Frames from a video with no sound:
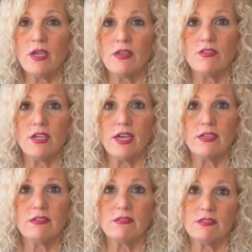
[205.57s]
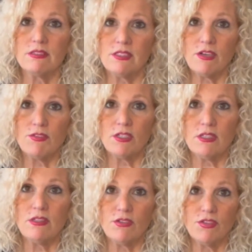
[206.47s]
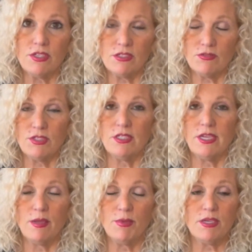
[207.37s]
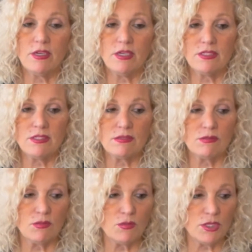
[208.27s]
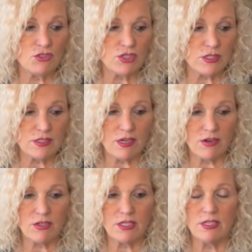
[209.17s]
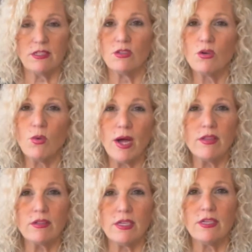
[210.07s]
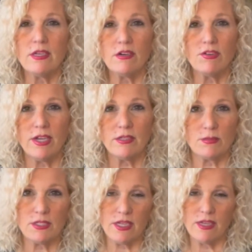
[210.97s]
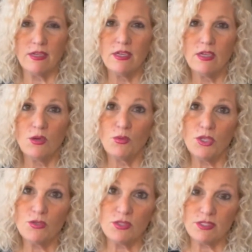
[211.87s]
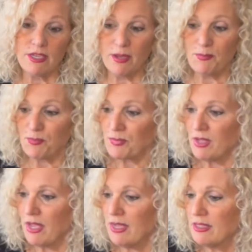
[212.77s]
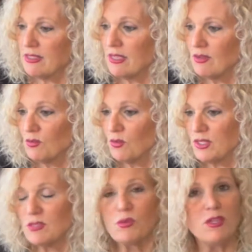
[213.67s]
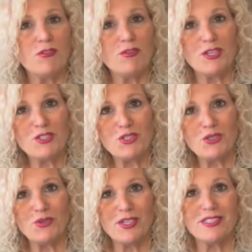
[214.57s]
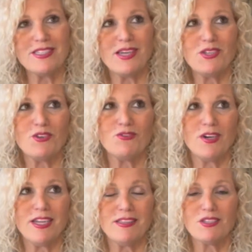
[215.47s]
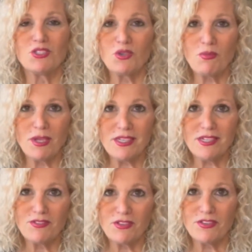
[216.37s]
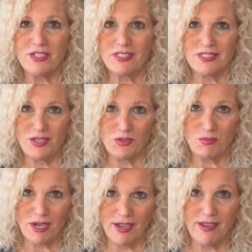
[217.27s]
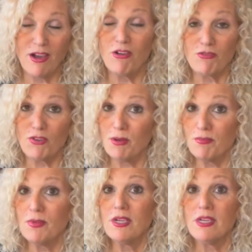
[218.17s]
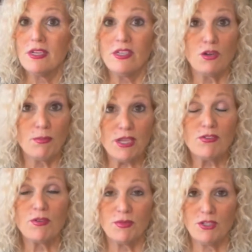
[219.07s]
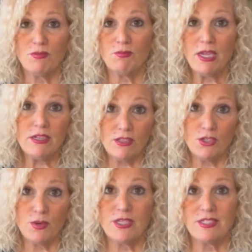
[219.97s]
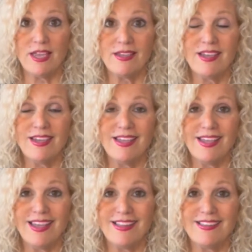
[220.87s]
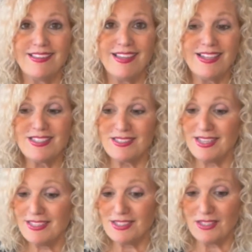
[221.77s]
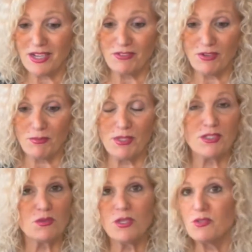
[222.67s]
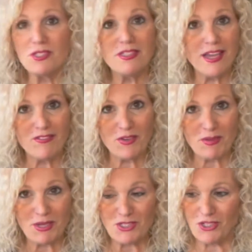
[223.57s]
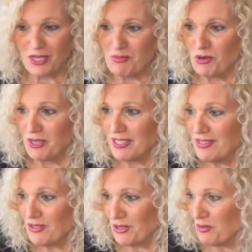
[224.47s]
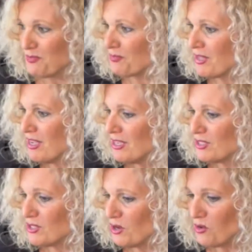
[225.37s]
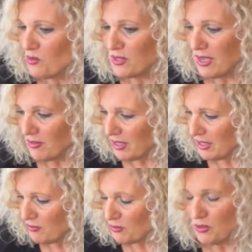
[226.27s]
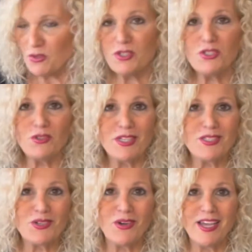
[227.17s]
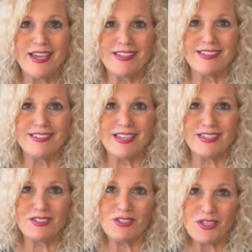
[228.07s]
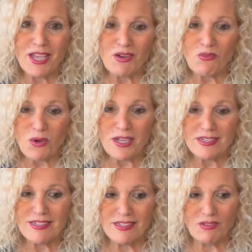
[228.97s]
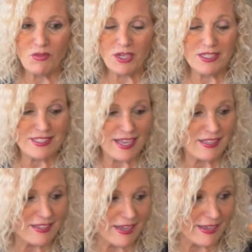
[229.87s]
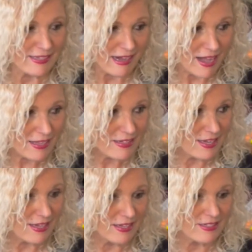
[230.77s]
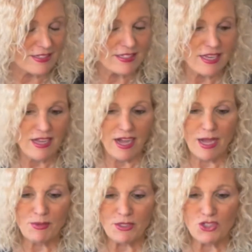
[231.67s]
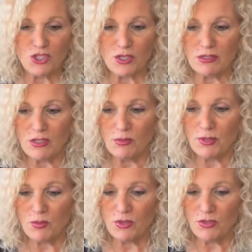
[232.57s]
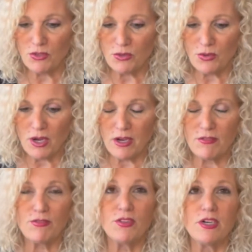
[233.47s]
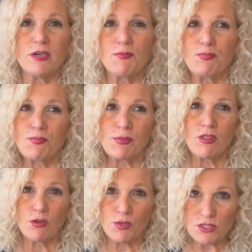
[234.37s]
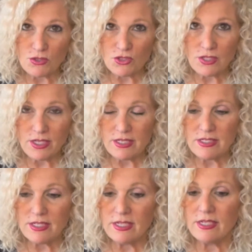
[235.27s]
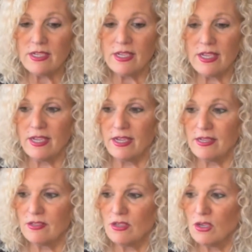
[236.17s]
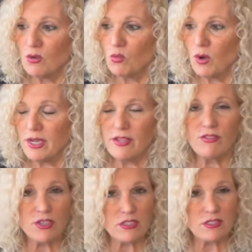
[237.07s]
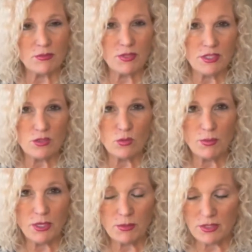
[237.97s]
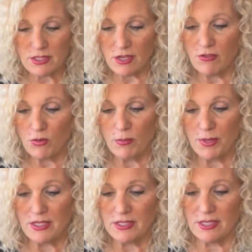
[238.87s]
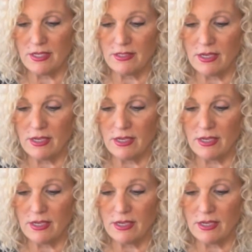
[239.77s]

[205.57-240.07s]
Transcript: than definitely the things of today because we just aren't getting the quality of items that we used to get. And what's really fun too is that you'll find that so many of the things that you buy are from, you know, made from the made in the USA. And that's that's a lot of fun because we don't see that very much anymore either. So without any further ado, let's go ahead and, and look at what what exactly I got. And I'm gonna share a little bit with you of the the research that I did and what I think some things will be able to sell for based on